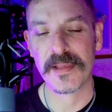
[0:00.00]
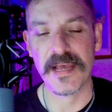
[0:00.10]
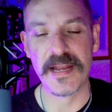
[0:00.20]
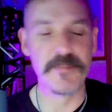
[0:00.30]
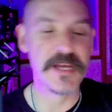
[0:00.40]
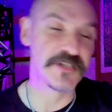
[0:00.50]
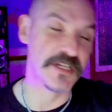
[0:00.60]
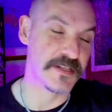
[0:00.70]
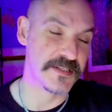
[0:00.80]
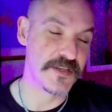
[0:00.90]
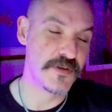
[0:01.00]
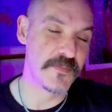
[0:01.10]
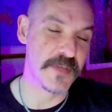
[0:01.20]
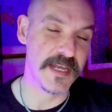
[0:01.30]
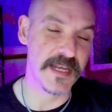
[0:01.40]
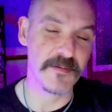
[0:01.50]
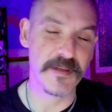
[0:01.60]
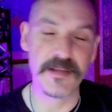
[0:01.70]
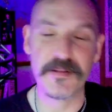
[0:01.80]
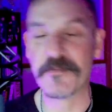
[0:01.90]
And I mentioned the Zoom thing,
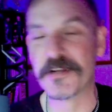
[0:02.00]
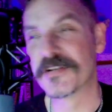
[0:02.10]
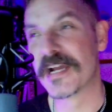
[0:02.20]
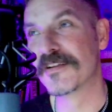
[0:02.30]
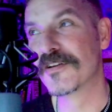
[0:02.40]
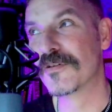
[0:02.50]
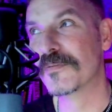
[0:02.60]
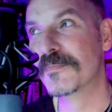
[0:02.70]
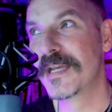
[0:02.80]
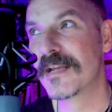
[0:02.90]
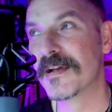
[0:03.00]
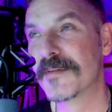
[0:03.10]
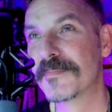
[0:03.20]
and then we tried Google Meetup,